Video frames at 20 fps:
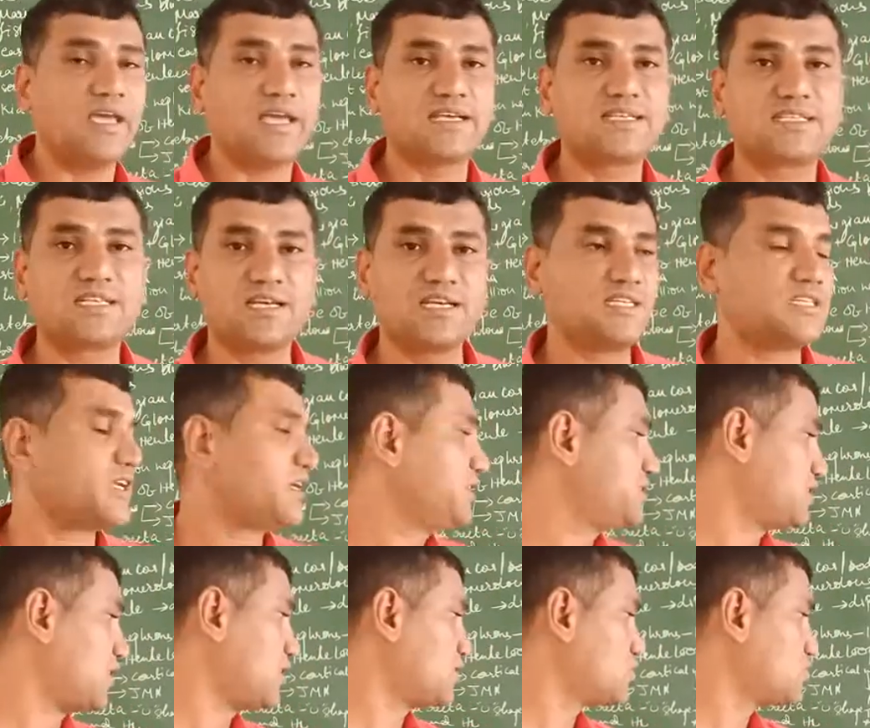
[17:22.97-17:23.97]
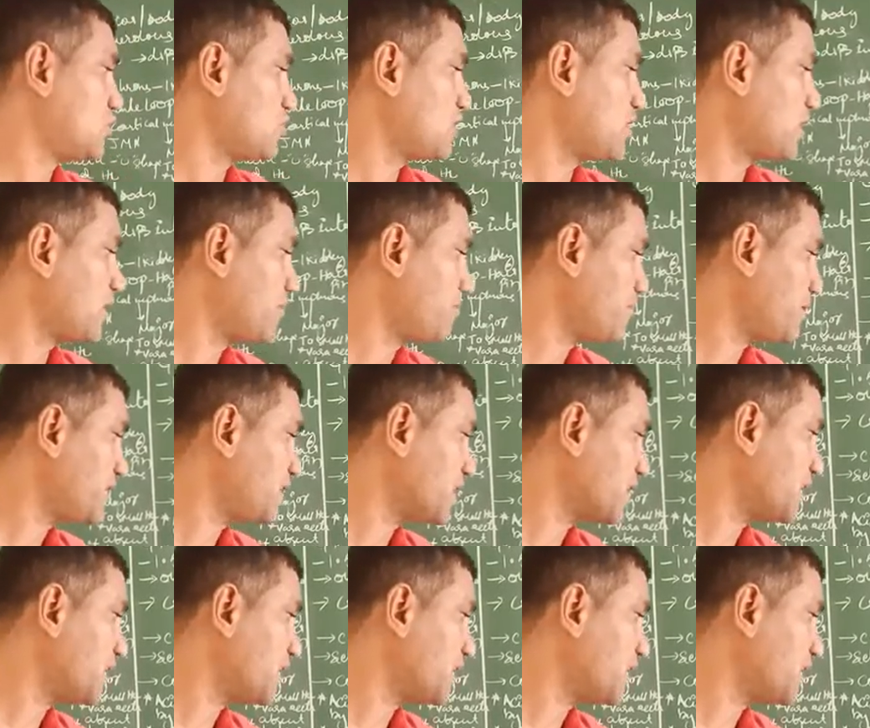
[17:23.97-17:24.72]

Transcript: excretion is also done by the